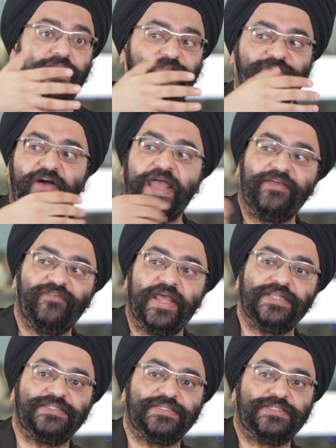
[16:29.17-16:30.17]
the 5
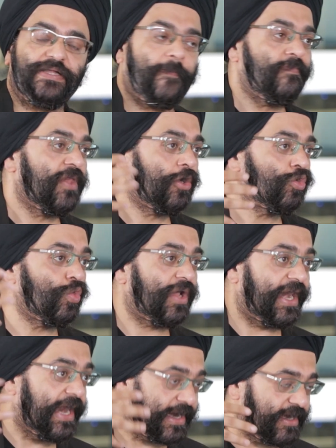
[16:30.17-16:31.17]
lenses to
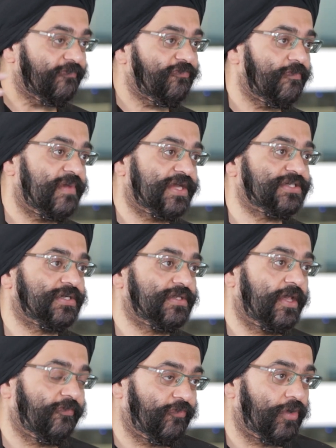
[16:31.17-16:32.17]
collect information.
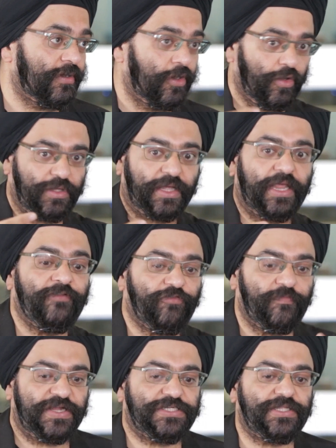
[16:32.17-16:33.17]
Therefore, the
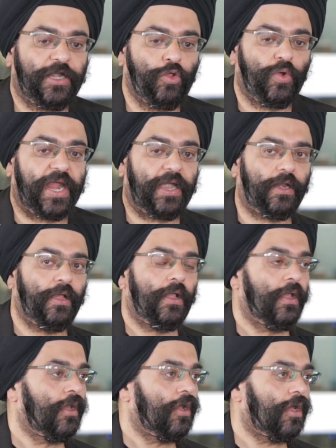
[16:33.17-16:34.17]
information that you get
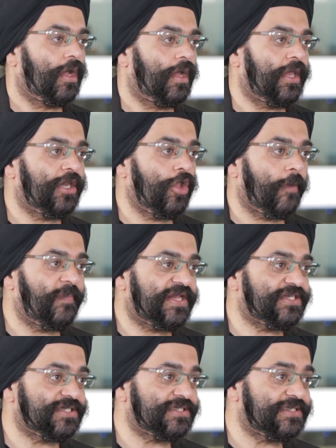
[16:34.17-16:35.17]
in your
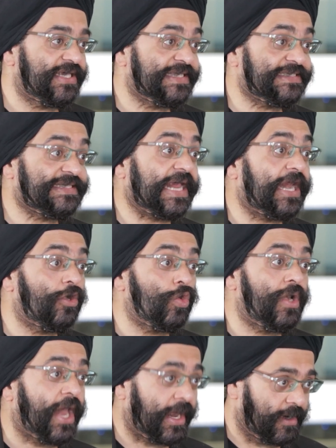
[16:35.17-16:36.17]
pictures is second to
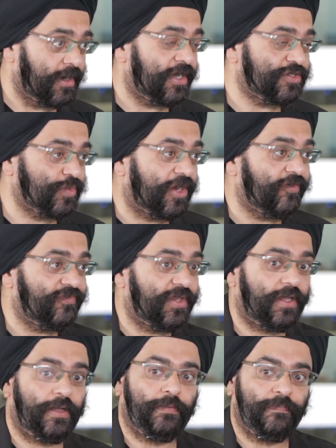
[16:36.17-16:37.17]
none. It's one of
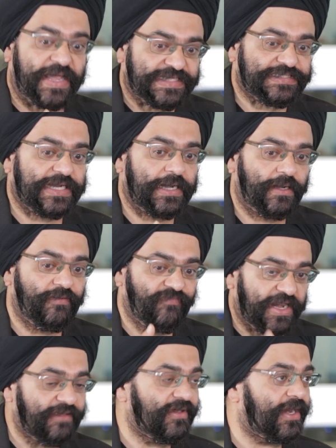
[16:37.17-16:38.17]
the best and
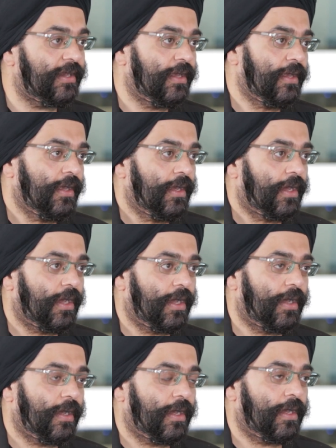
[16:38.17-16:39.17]
very, very
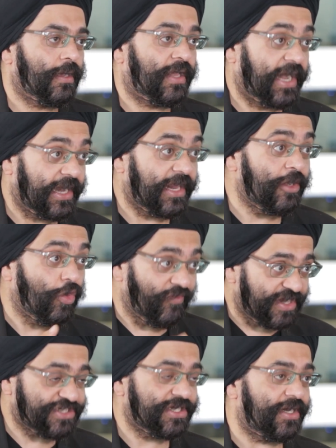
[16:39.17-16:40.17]
great
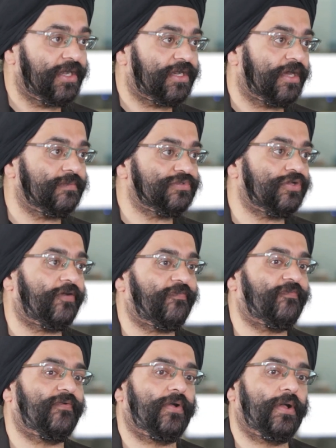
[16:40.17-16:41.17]
innovation in terms
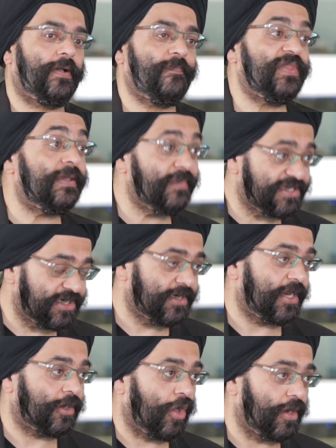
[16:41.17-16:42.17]
of imaging
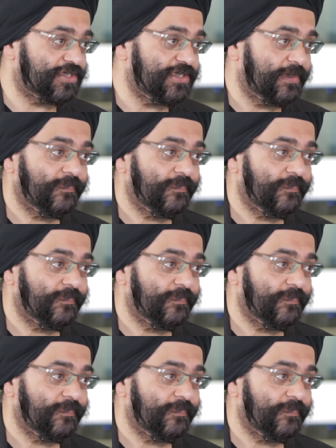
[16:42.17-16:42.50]
technology.